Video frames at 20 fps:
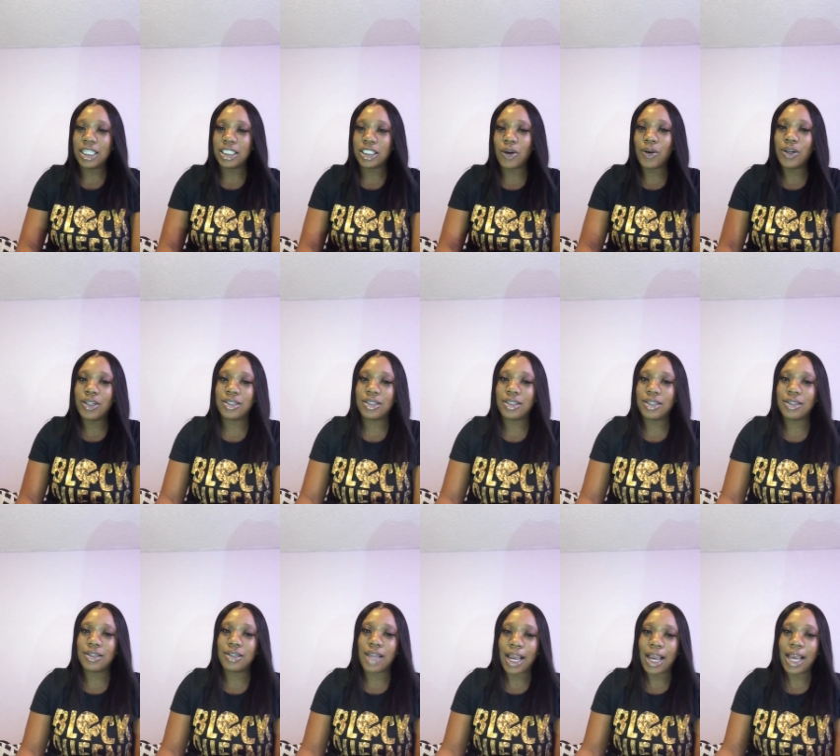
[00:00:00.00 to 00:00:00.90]
so it's
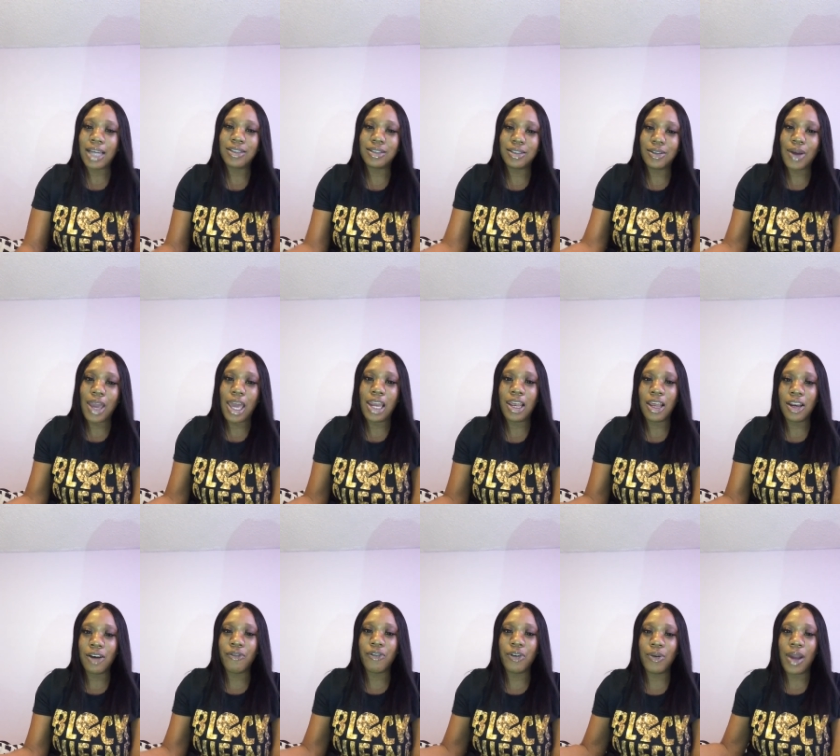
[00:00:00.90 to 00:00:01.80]
like I still had an
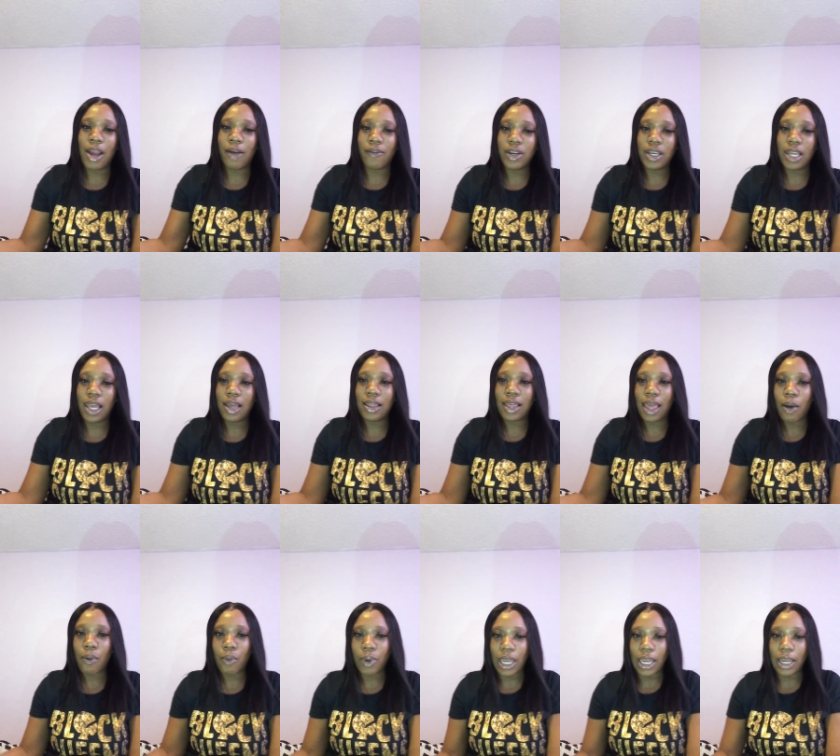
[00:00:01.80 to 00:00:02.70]
interview every day of
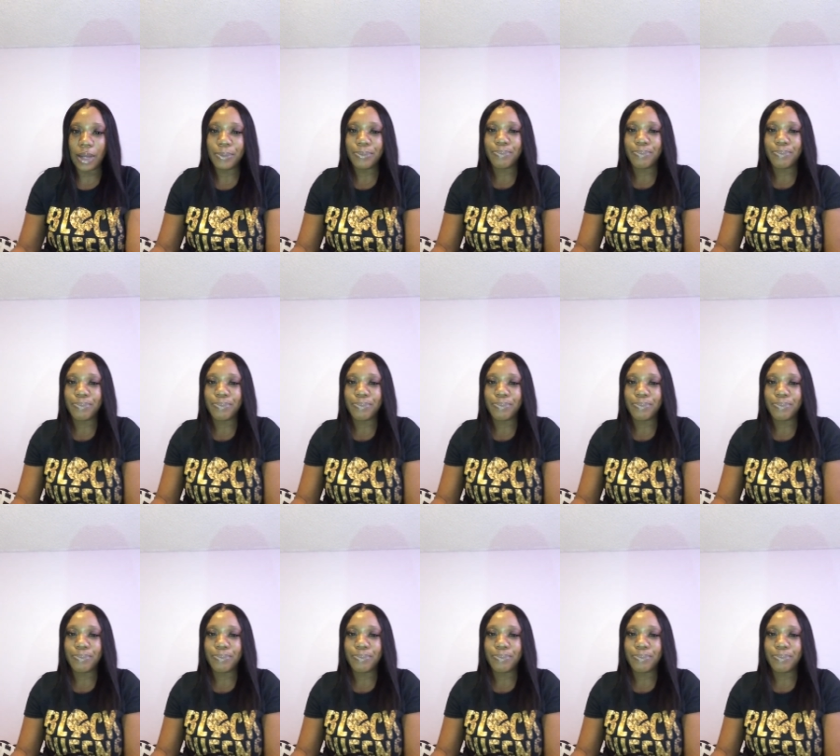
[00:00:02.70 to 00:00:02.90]
that week.